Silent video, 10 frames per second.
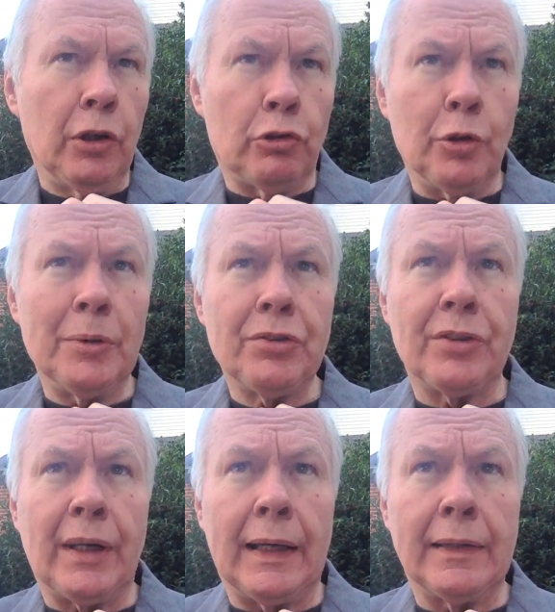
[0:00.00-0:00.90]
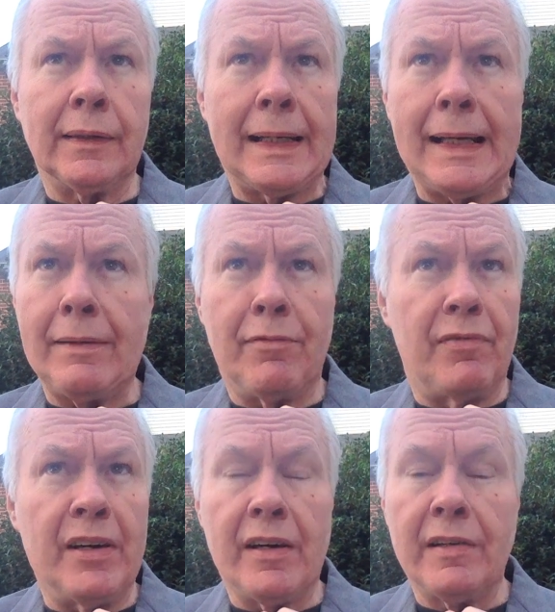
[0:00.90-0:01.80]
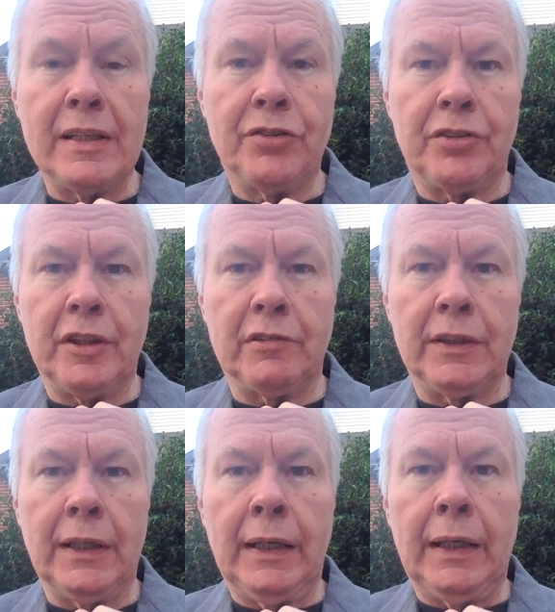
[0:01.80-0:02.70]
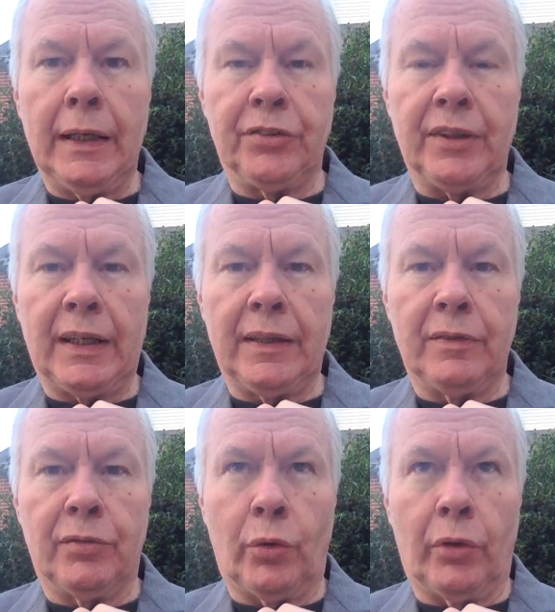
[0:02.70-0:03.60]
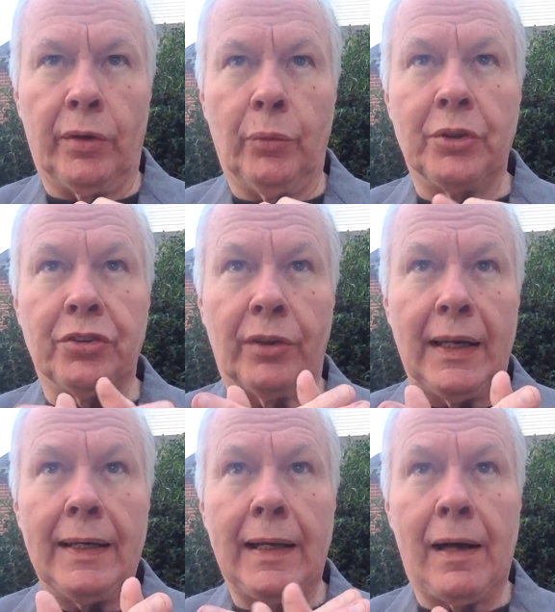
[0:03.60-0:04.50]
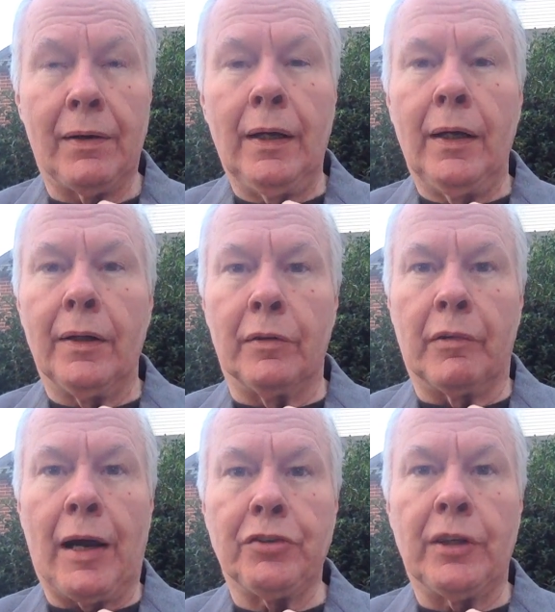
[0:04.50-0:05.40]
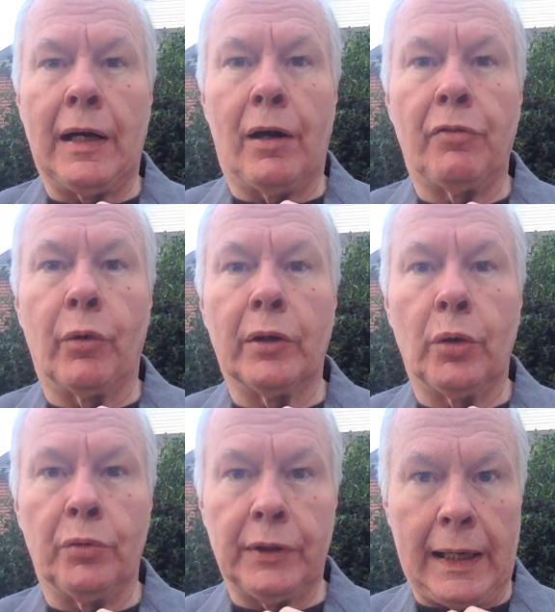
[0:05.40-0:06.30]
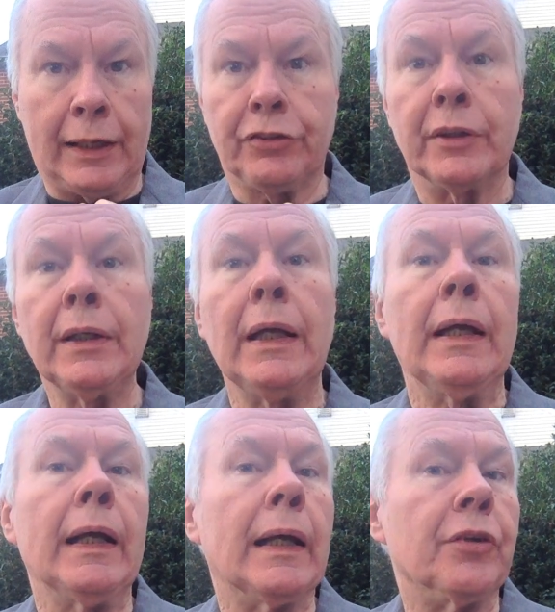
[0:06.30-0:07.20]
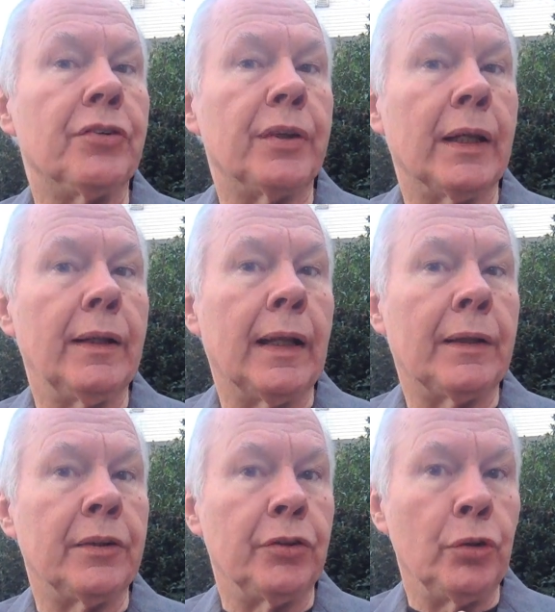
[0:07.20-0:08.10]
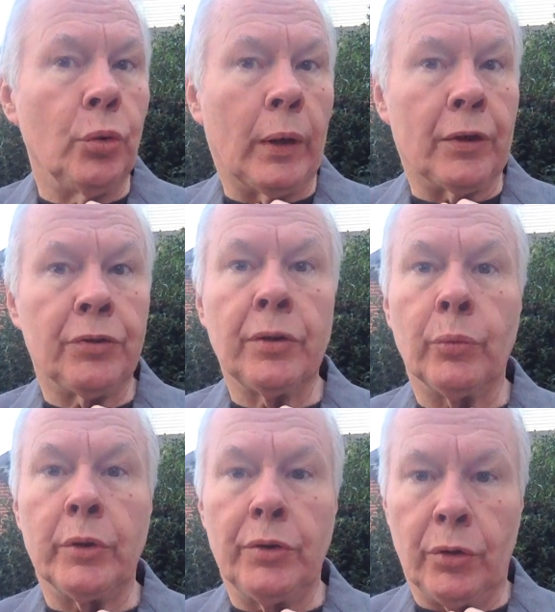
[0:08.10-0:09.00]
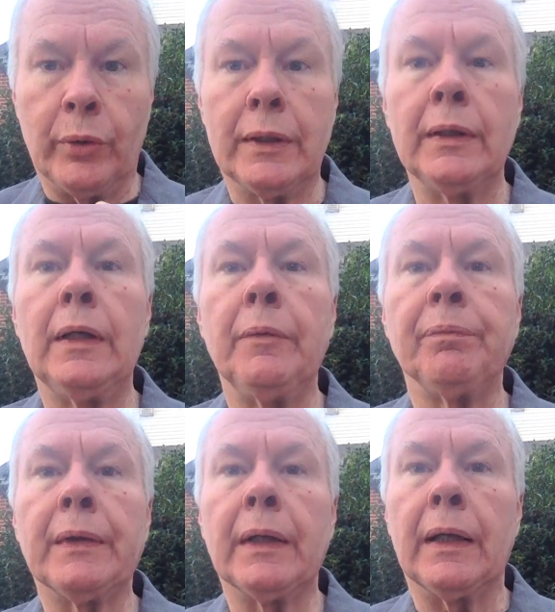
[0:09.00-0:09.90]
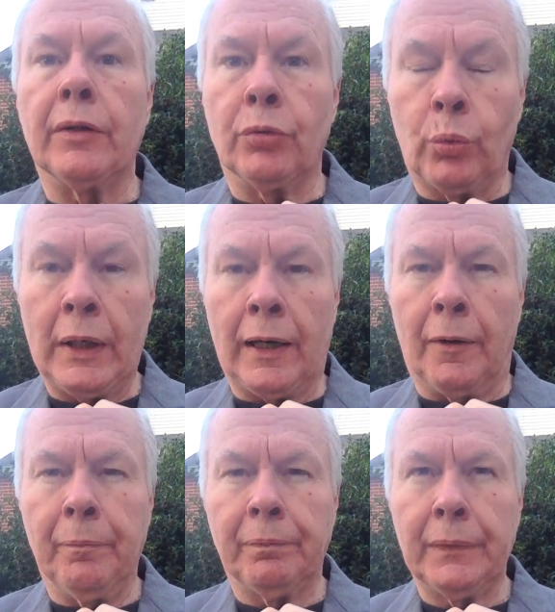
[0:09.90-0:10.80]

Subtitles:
Truman signed a very secret executive order which laid out the rationale for covert action and said that the U.S. would do it as well.